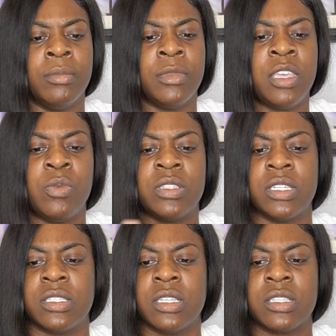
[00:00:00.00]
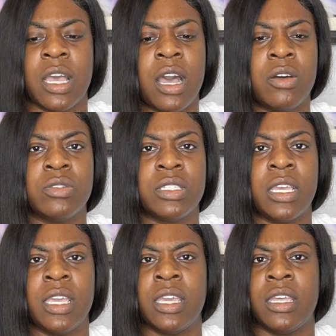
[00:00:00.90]
He went to his sister's house.
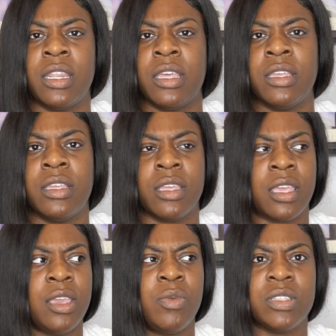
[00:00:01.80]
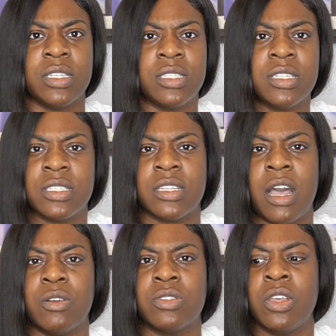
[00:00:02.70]
And he went to his sister's
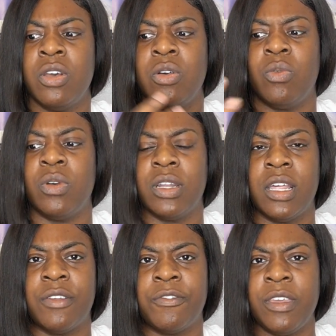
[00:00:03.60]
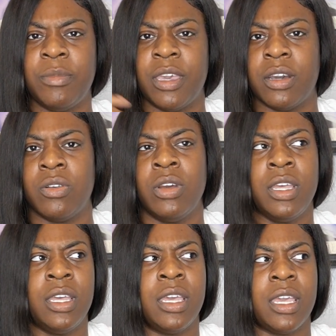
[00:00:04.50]
house with another female.
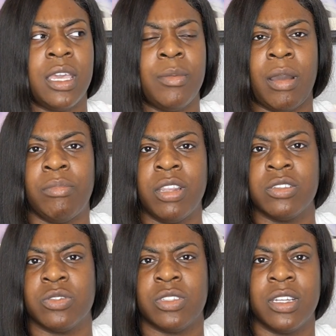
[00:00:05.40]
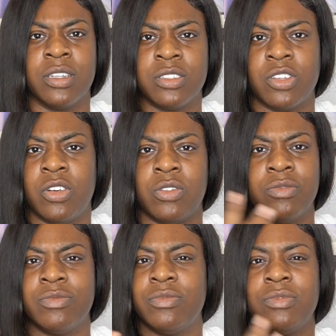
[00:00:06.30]
And my brothers was there.
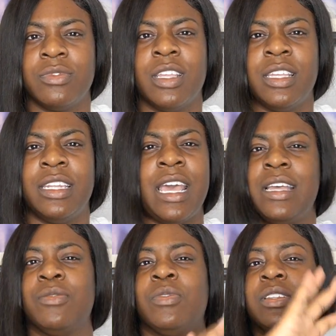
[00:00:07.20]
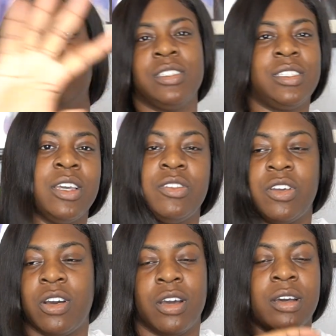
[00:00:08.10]
So that really just tell
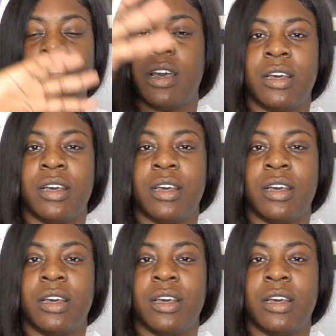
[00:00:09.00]
y'all.